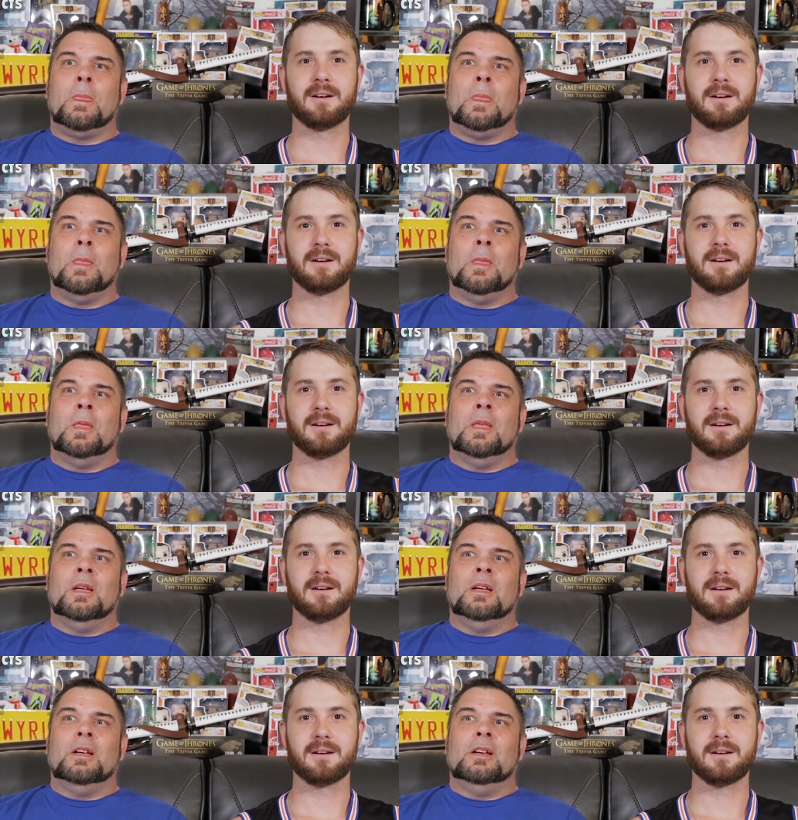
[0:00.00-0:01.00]

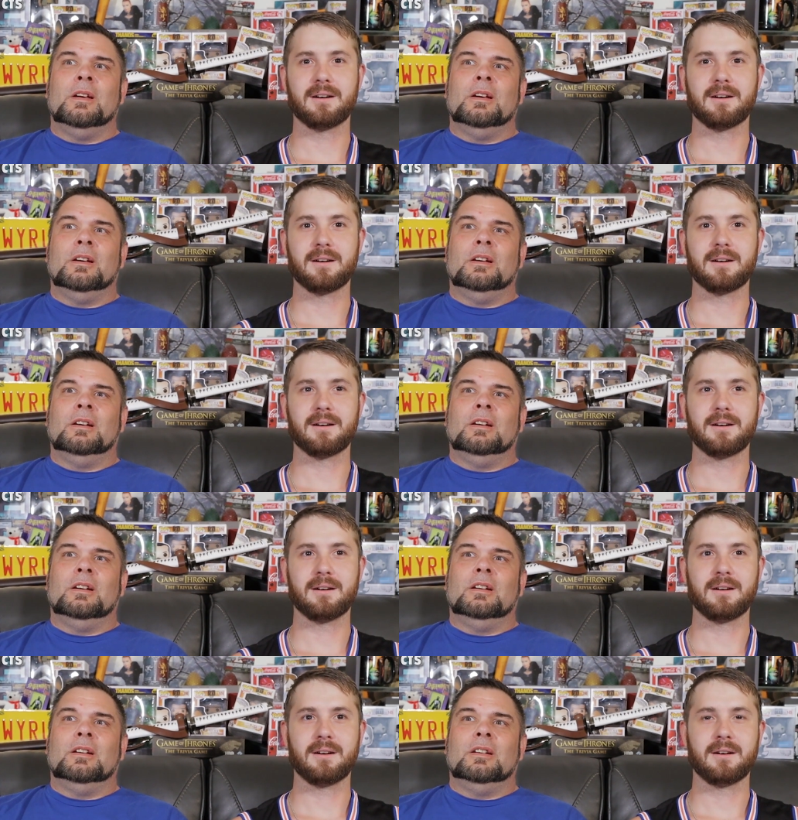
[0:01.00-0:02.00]

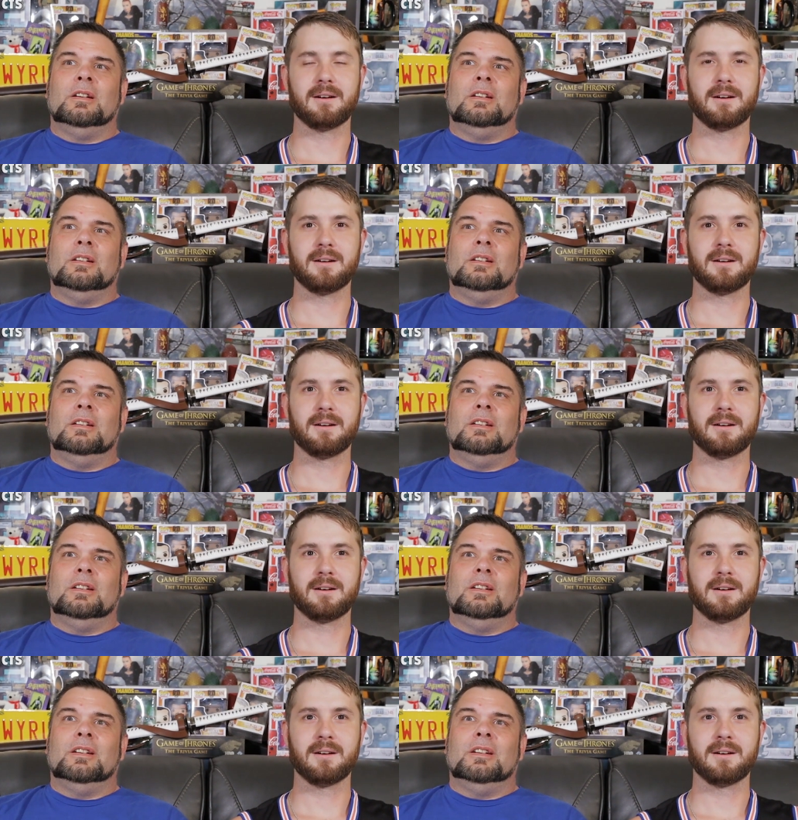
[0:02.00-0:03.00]

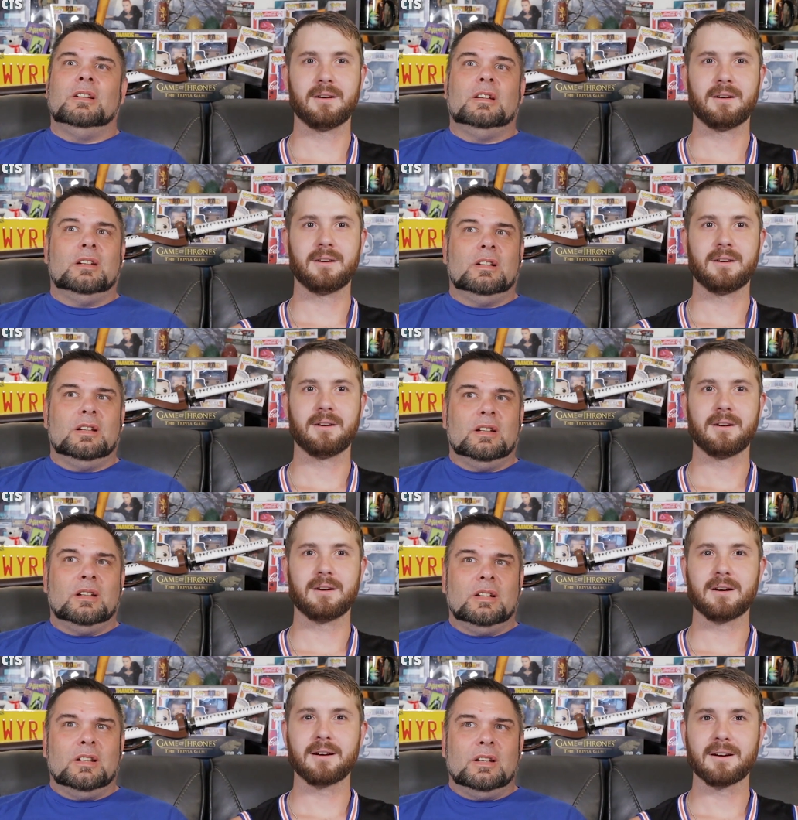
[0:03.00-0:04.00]

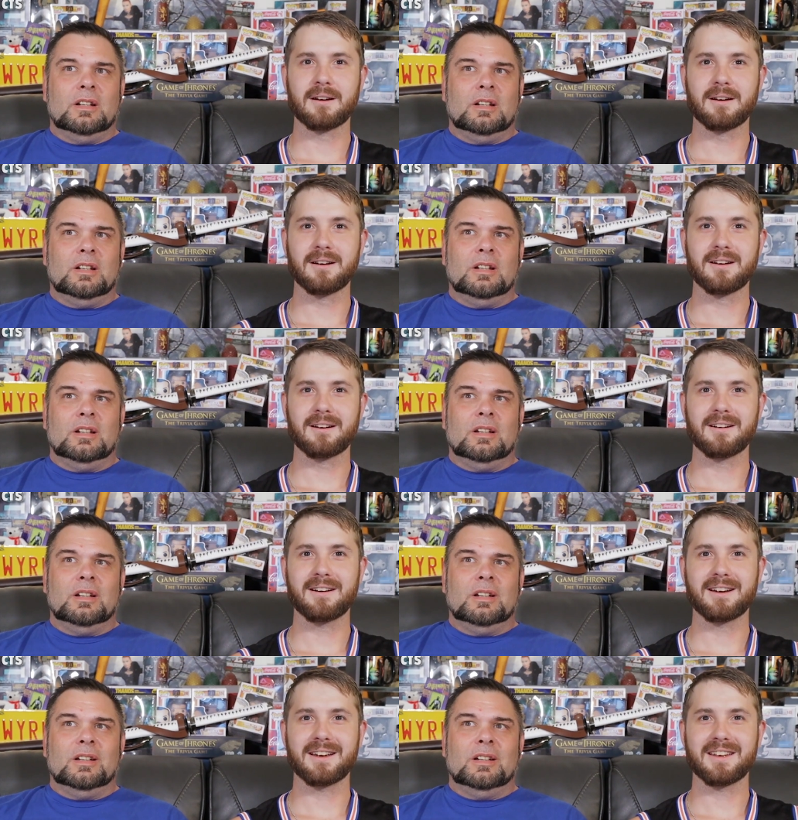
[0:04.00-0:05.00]

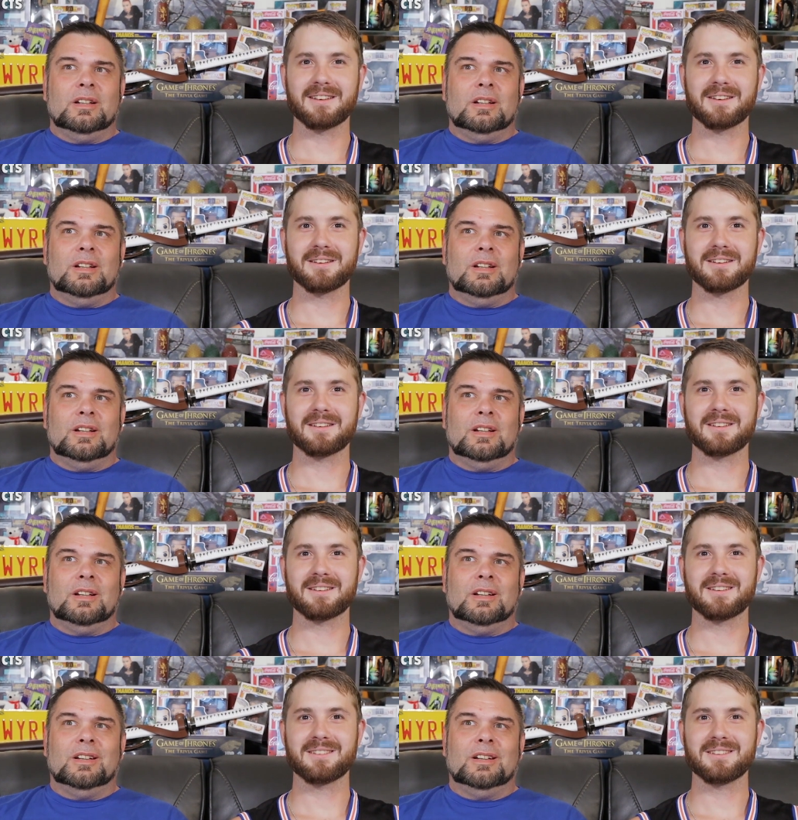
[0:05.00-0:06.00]

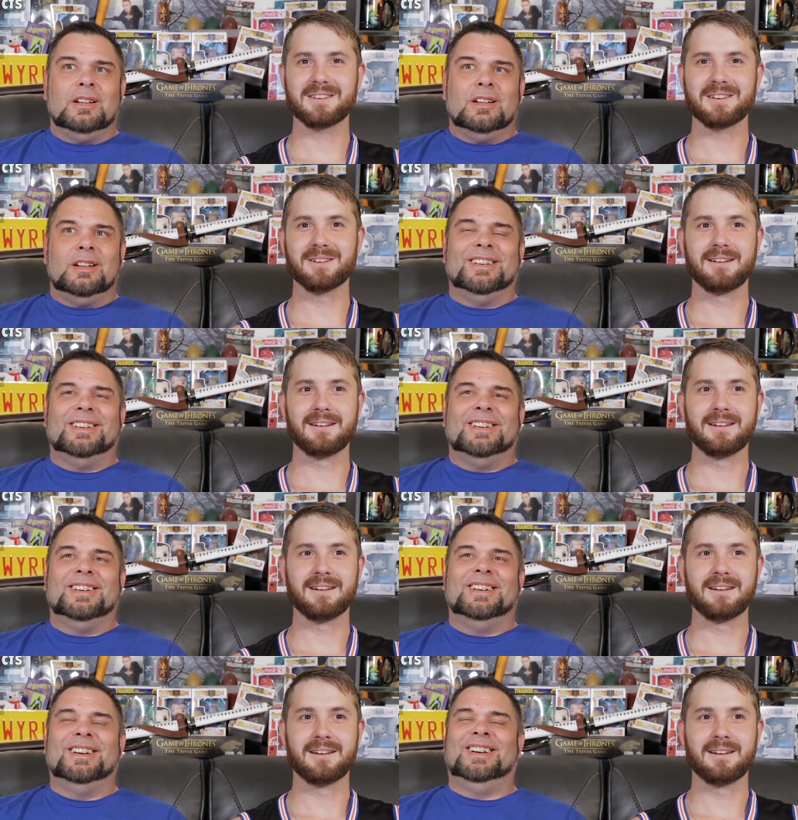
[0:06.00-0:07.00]

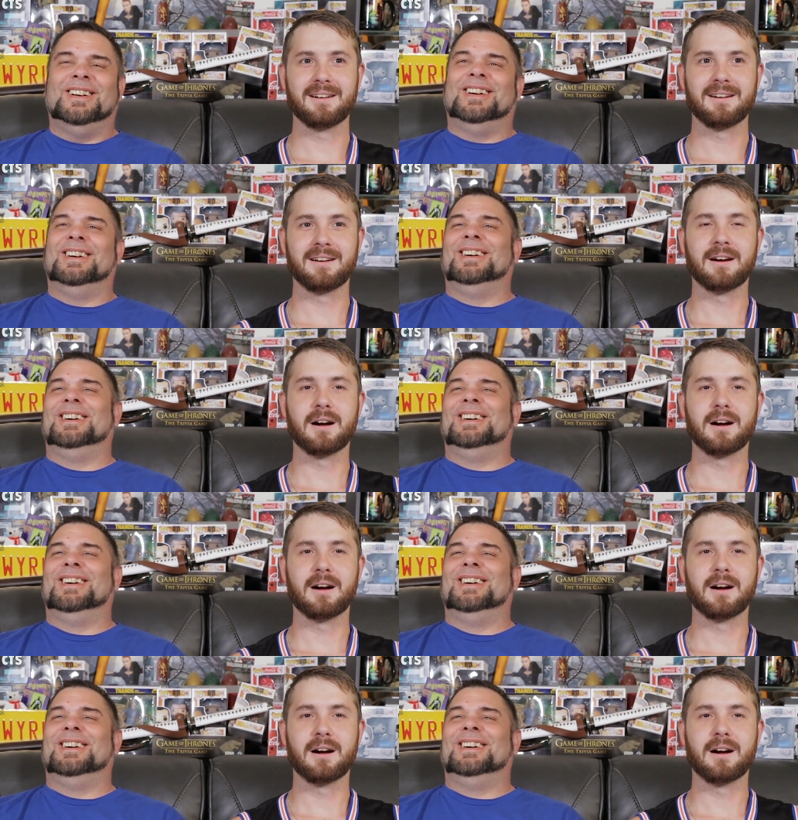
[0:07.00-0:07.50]
(silence)